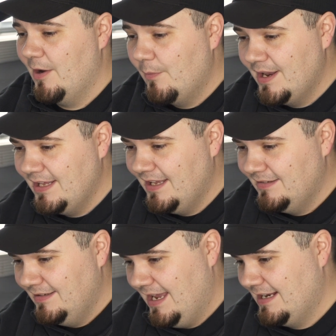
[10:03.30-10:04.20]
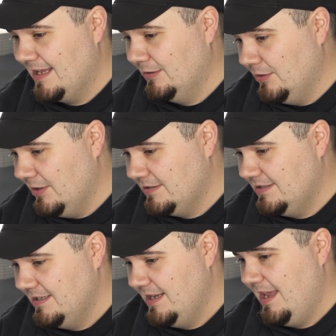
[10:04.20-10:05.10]
I went in and I
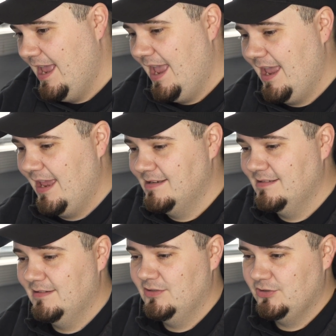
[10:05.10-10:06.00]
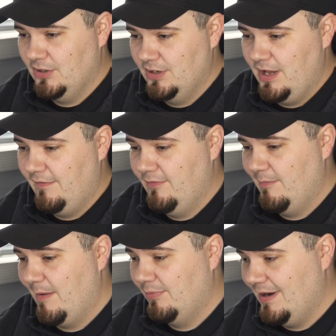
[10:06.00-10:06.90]
looked, and sure enough,
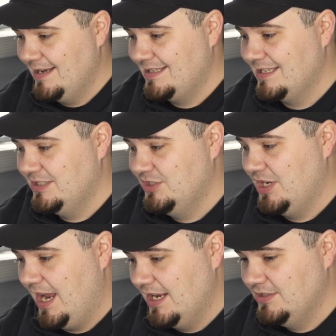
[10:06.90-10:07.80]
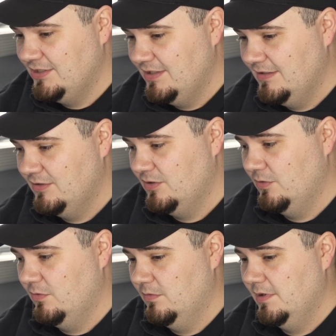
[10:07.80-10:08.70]
my price has changed
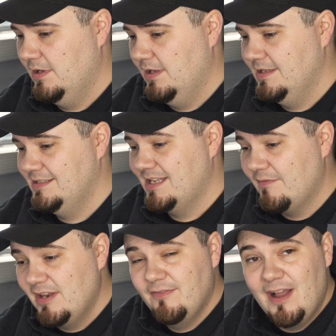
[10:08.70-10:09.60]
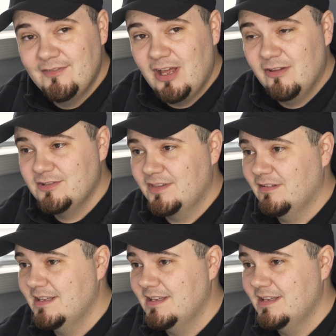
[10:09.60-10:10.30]
to $75 on the